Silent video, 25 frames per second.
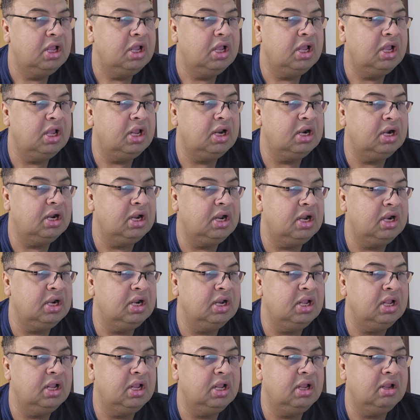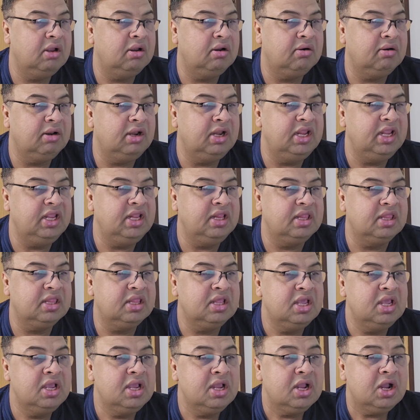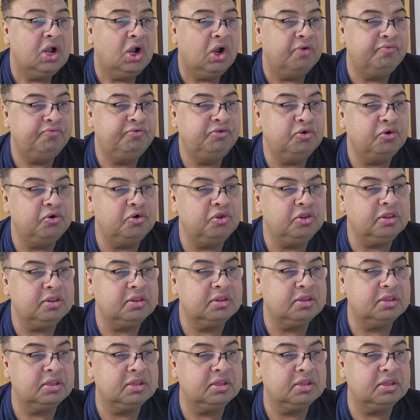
release. Of those